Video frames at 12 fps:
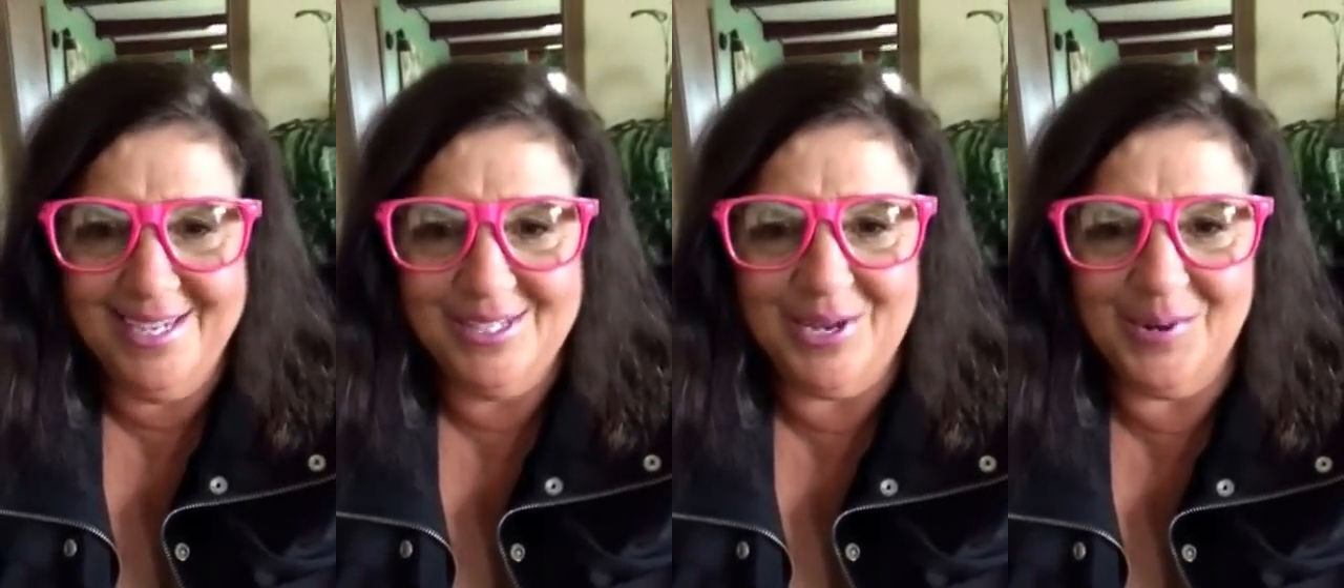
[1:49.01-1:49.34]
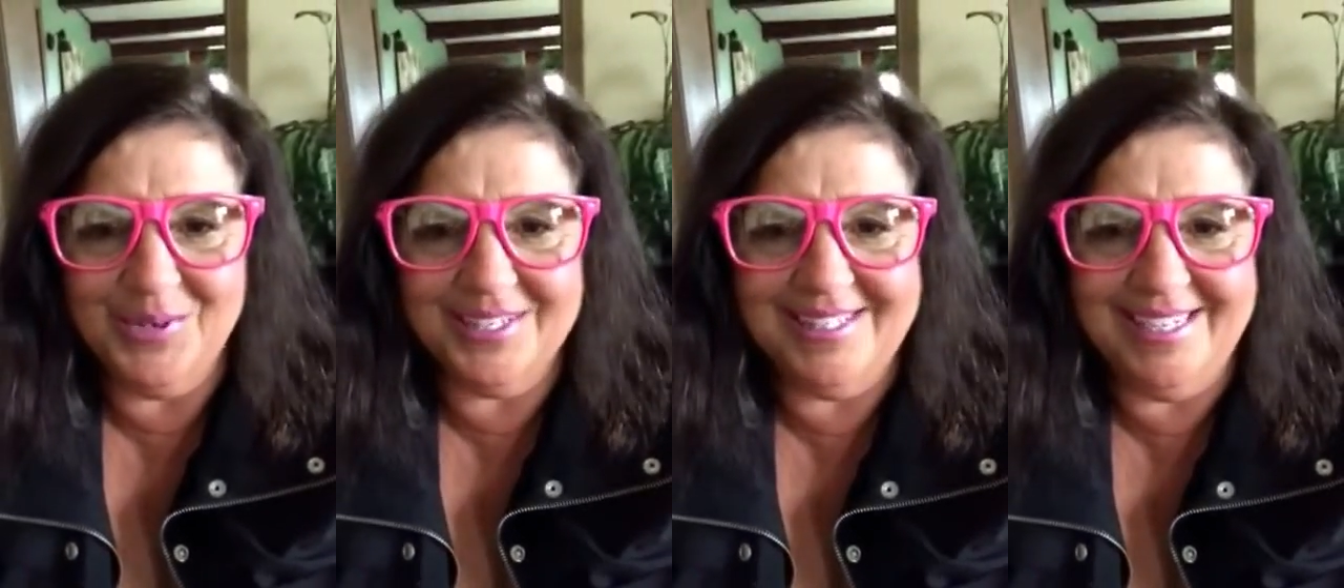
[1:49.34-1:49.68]
So
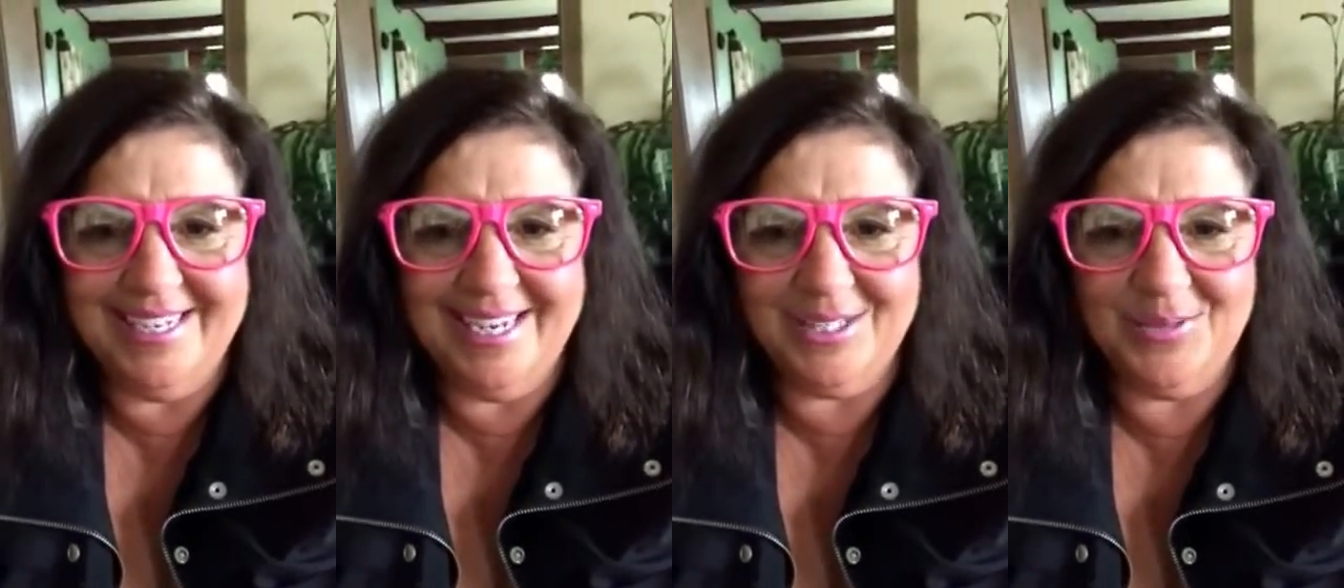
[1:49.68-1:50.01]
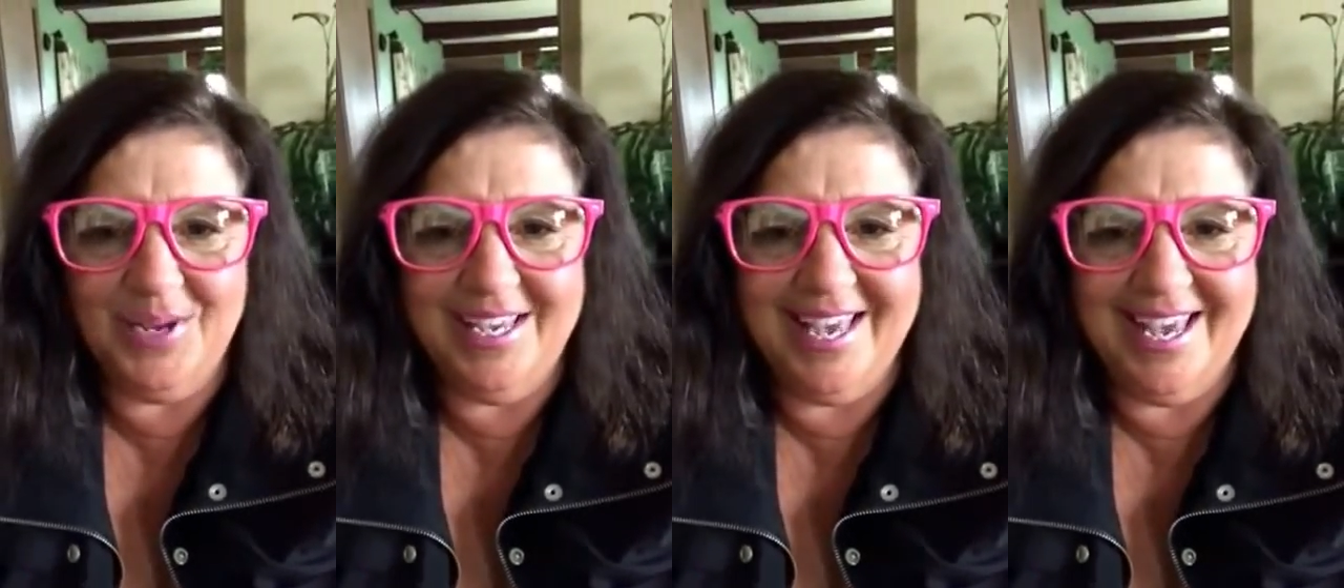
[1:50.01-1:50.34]
we'll see you next
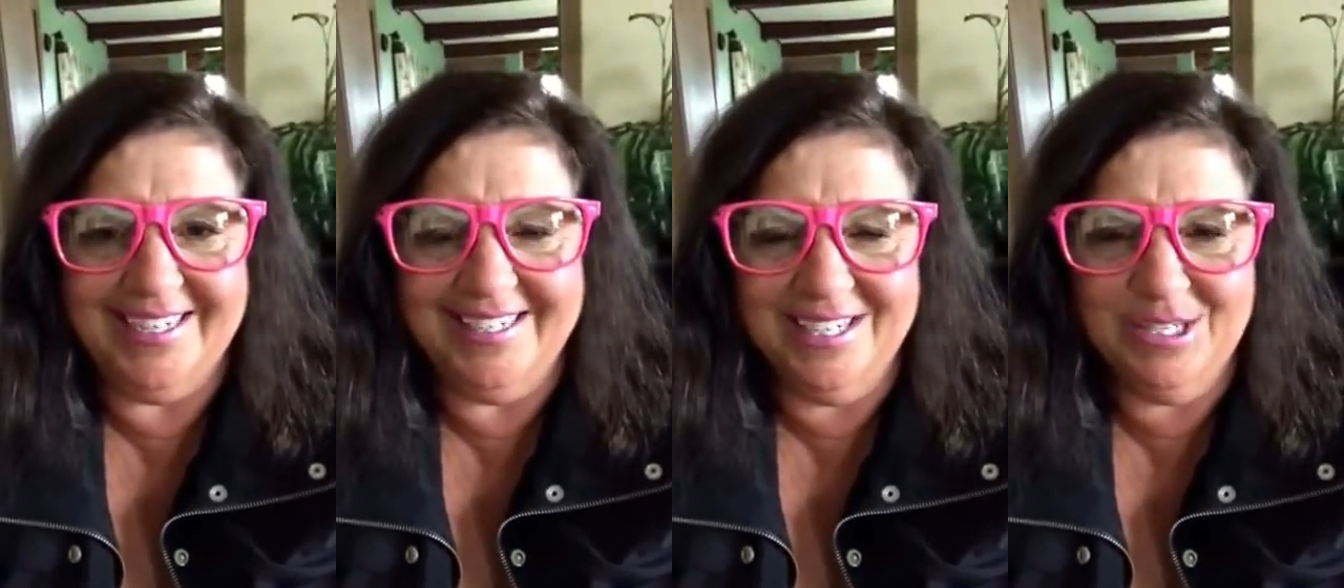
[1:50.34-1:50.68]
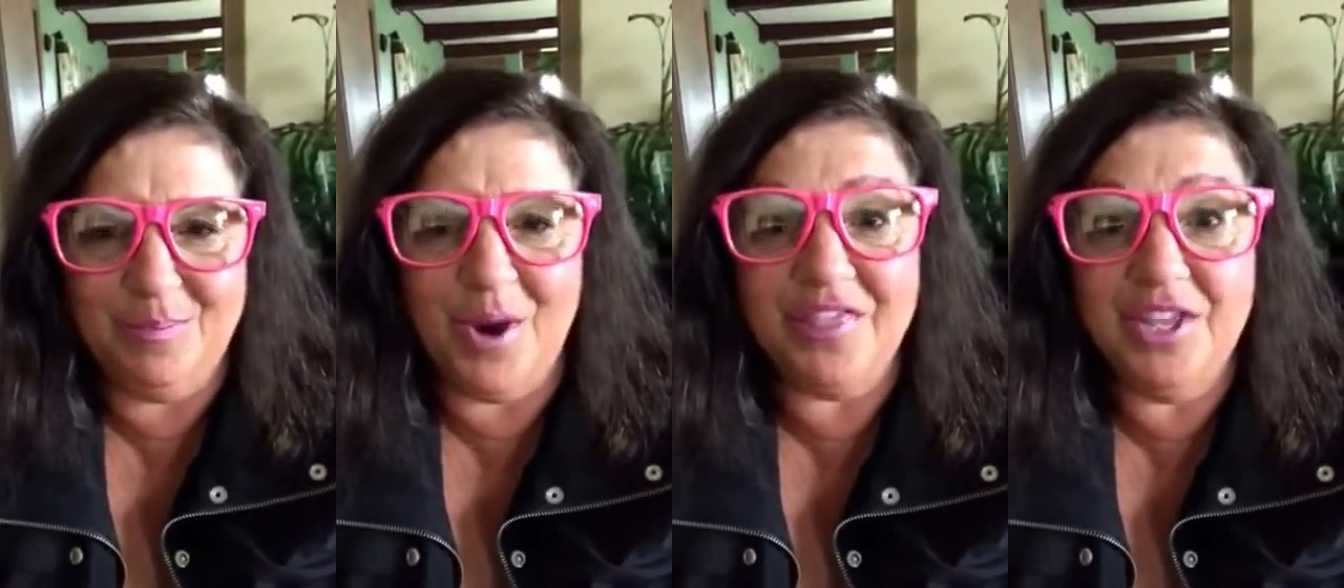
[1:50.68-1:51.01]
weekend.
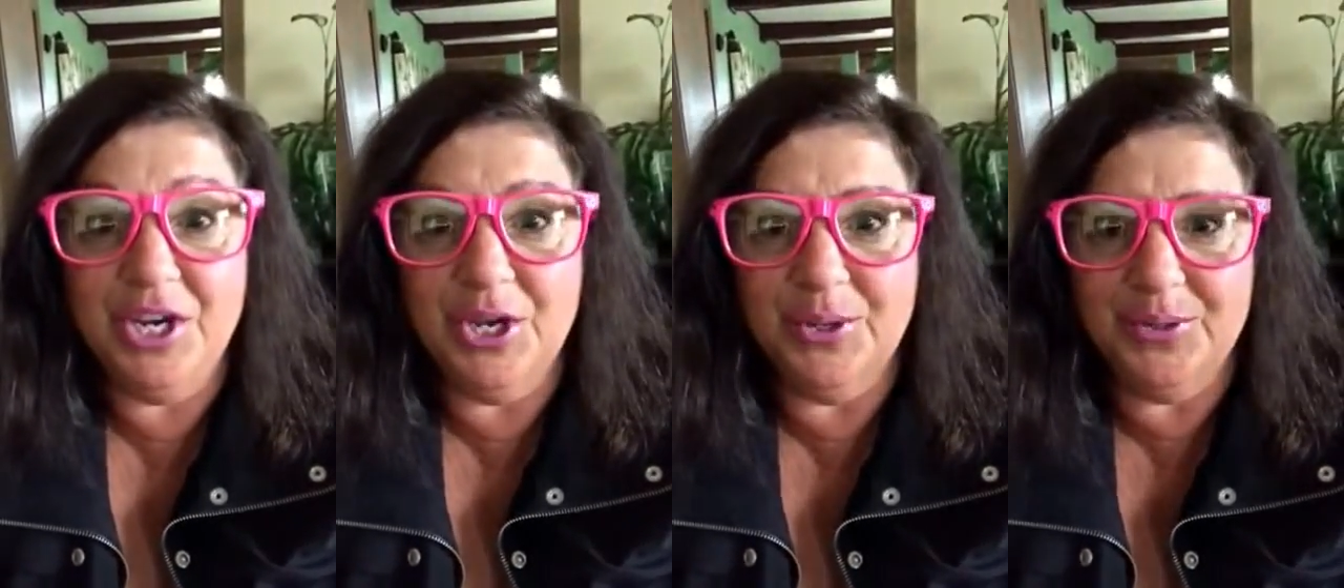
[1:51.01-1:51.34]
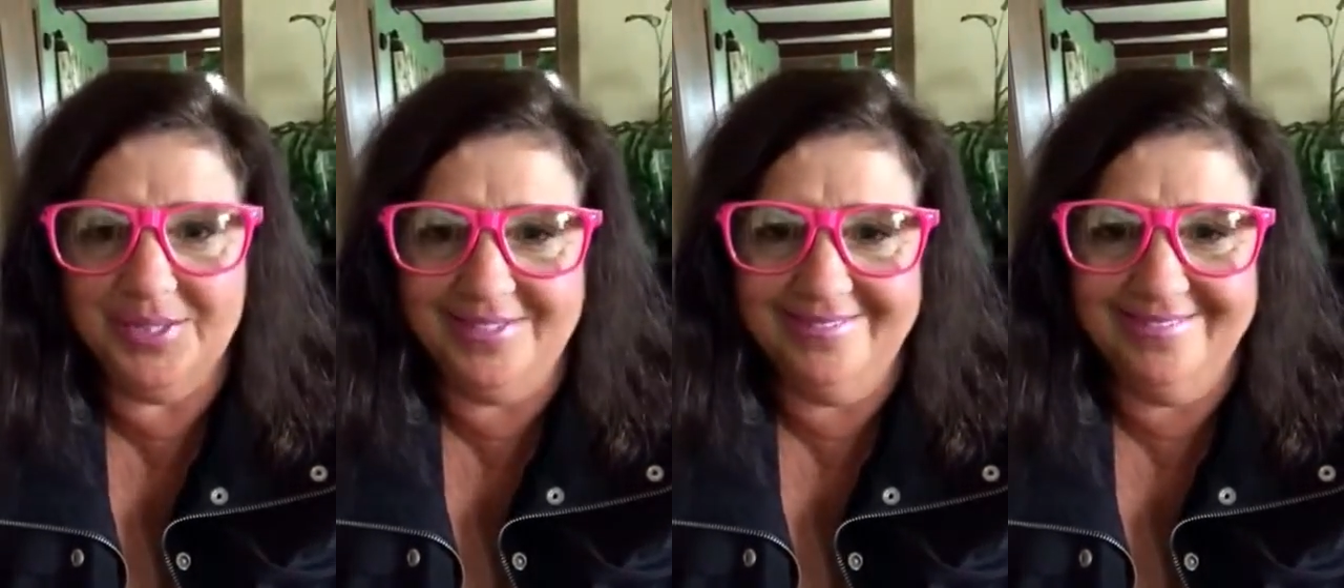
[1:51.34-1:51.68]
Spread the
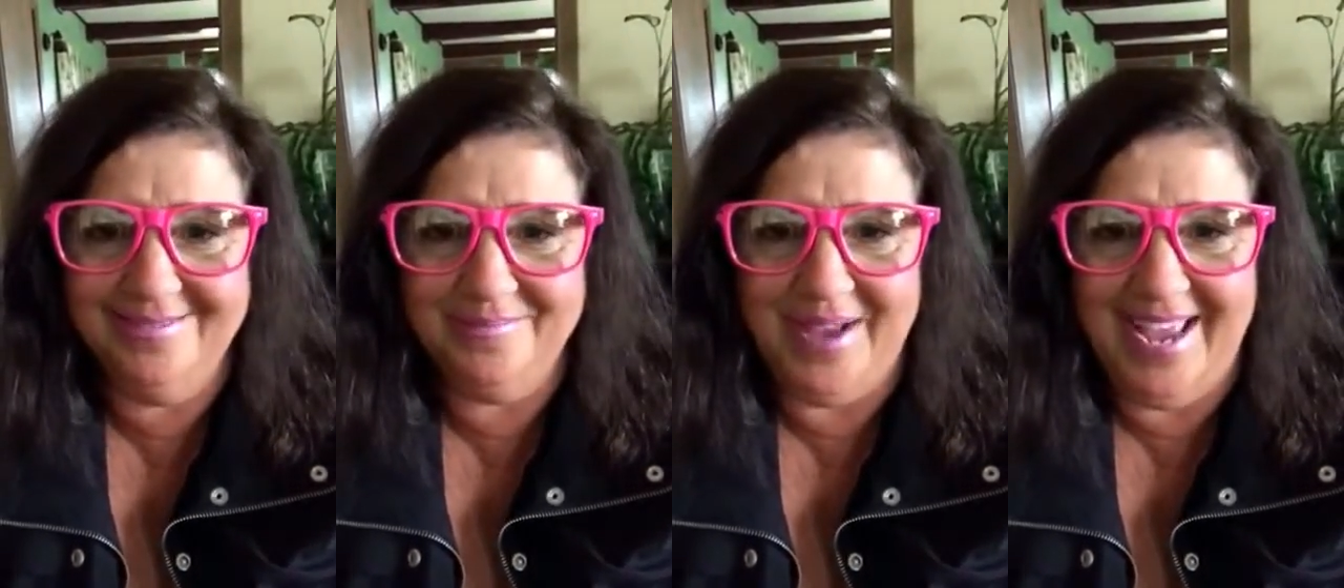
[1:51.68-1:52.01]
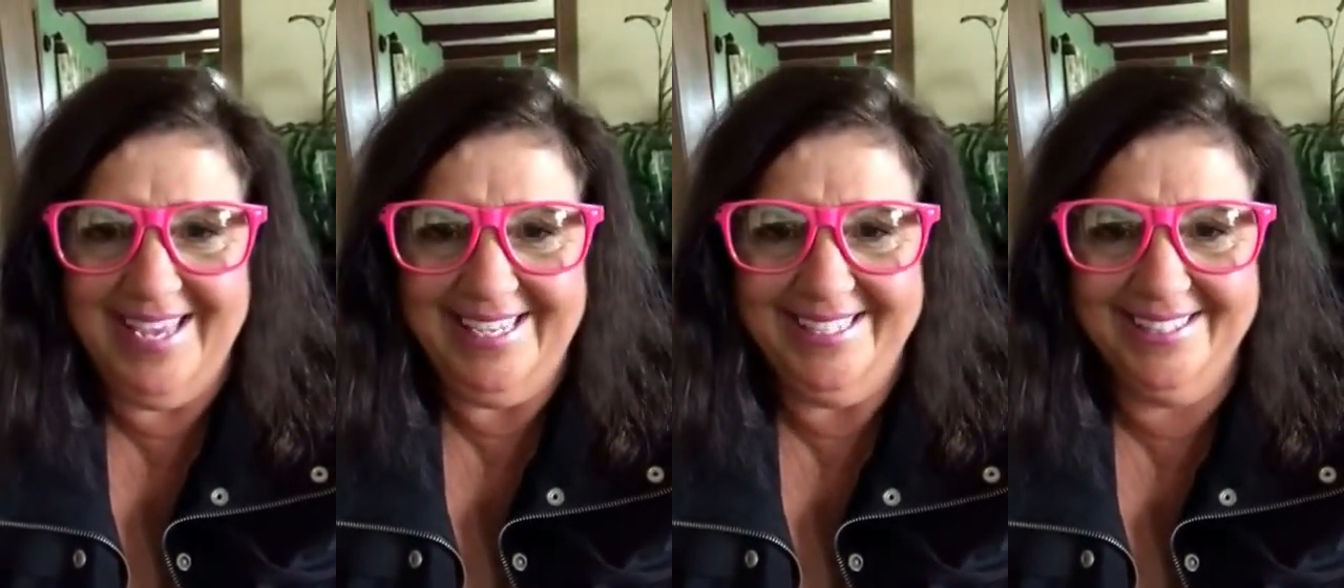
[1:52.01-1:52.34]
news. Bye.